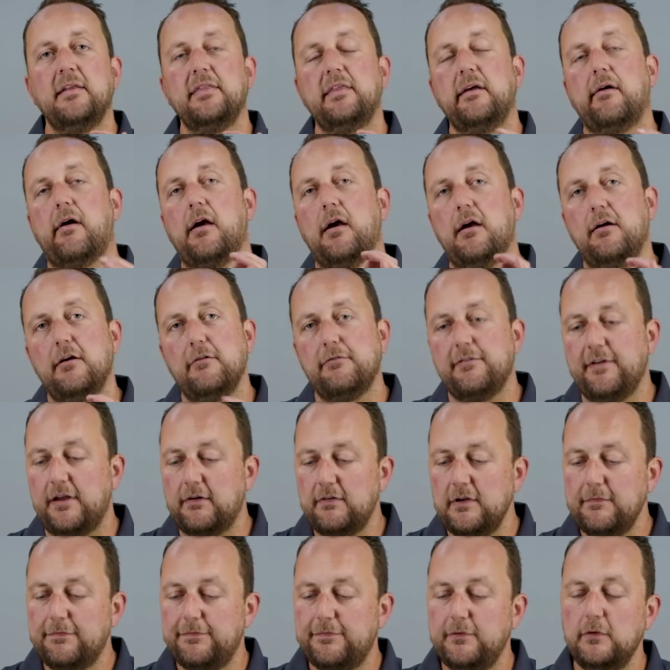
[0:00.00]
there are
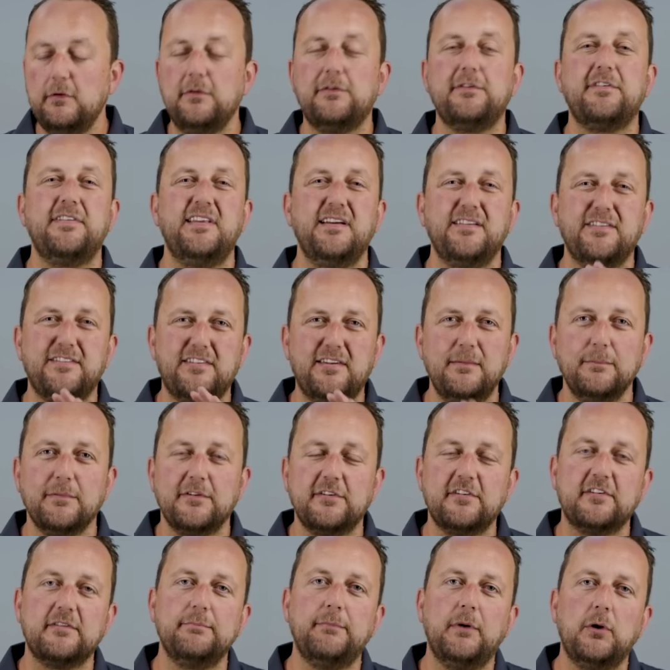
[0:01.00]
there's some
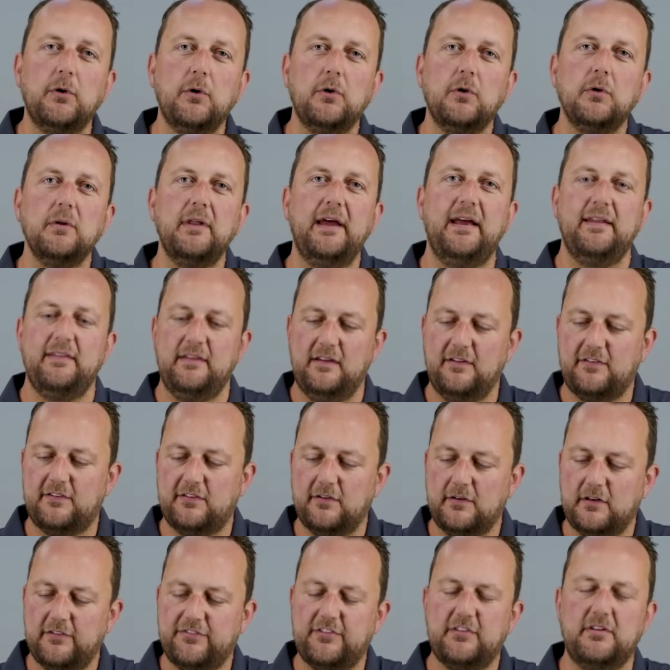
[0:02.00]
small and there's
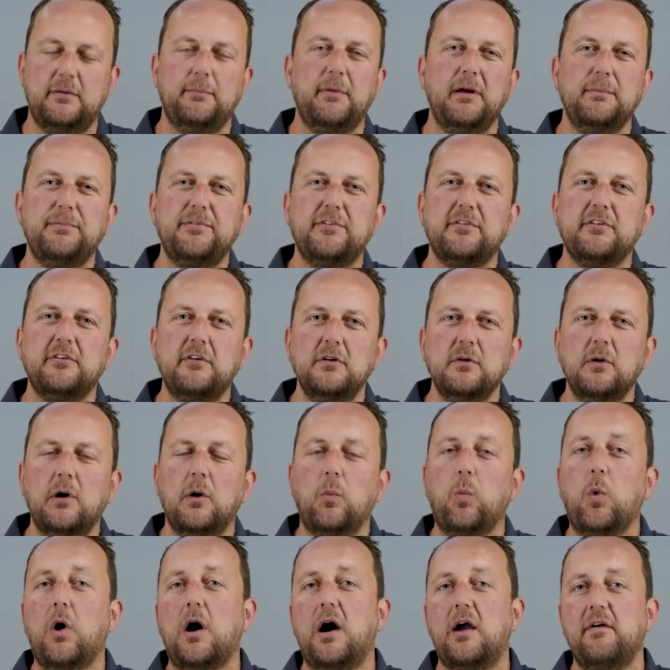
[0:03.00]
sort of some obscure
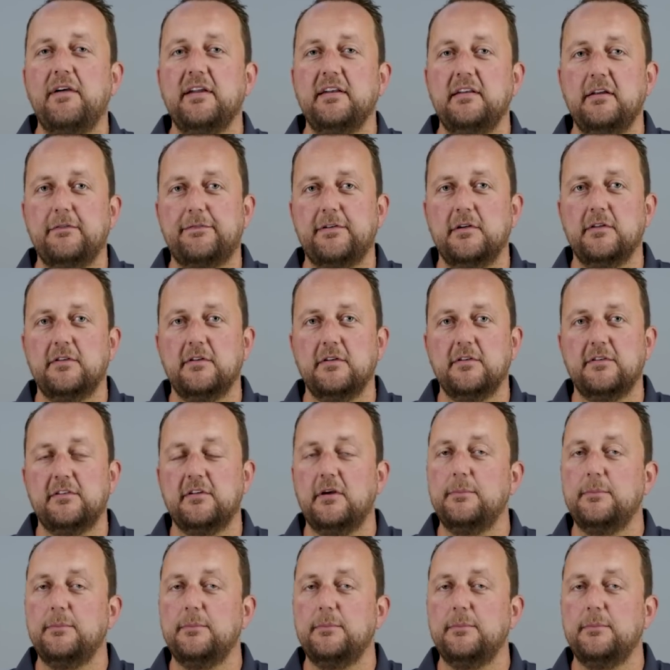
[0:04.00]
wiring differences.